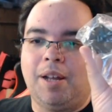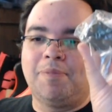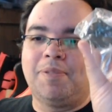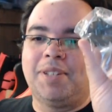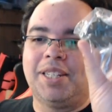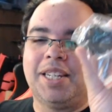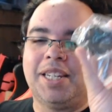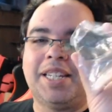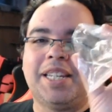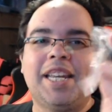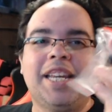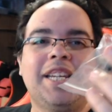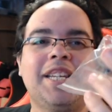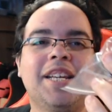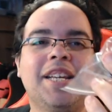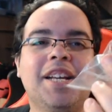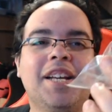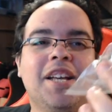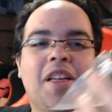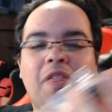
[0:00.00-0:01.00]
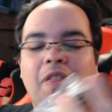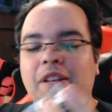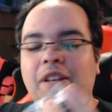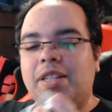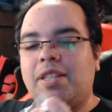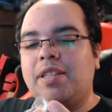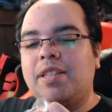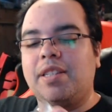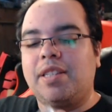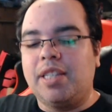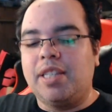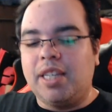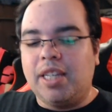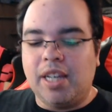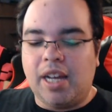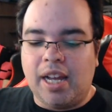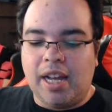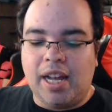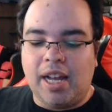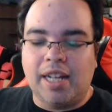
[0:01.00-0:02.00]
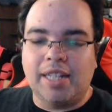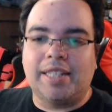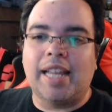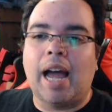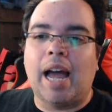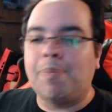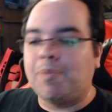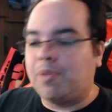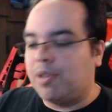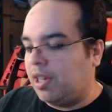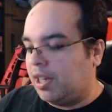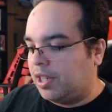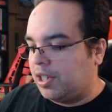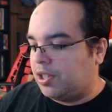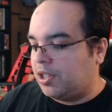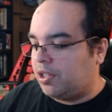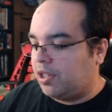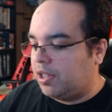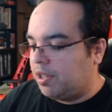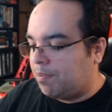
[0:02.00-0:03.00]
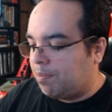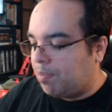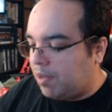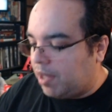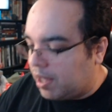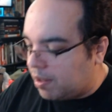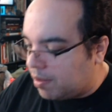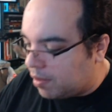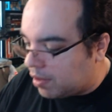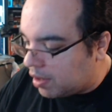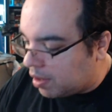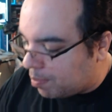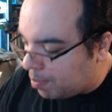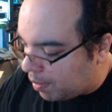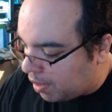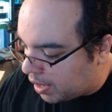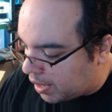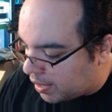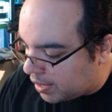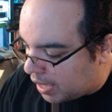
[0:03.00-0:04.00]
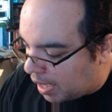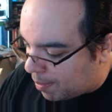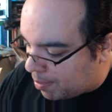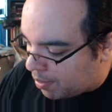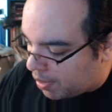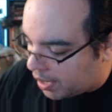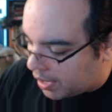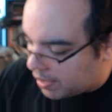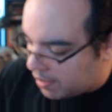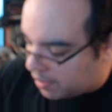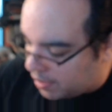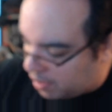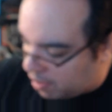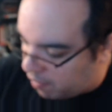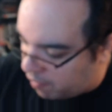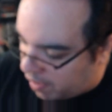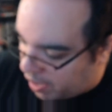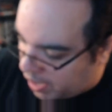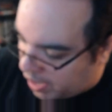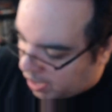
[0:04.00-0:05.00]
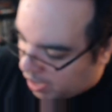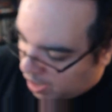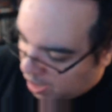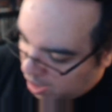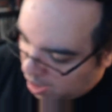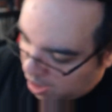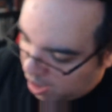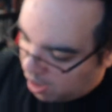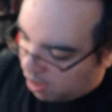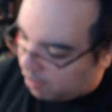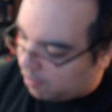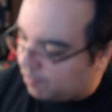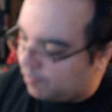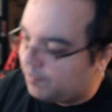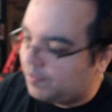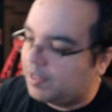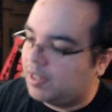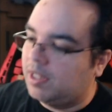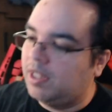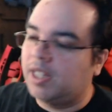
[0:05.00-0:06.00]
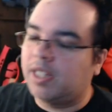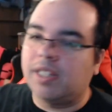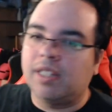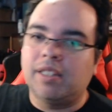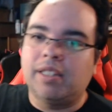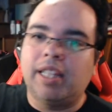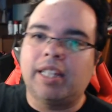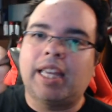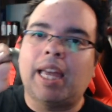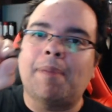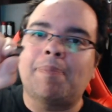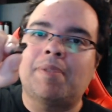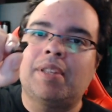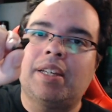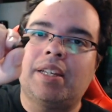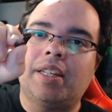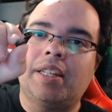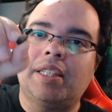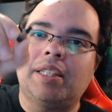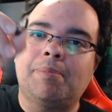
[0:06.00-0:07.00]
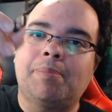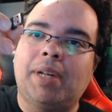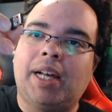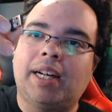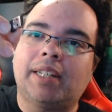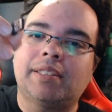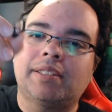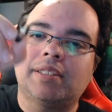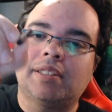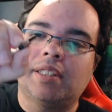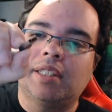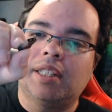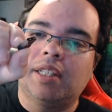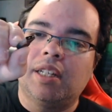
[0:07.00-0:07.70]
I'm gonna need. This is the uh, adapter. I'm gonna show you the plug, the plug adapter. I can see it already. Oh, look, they kept that in the box.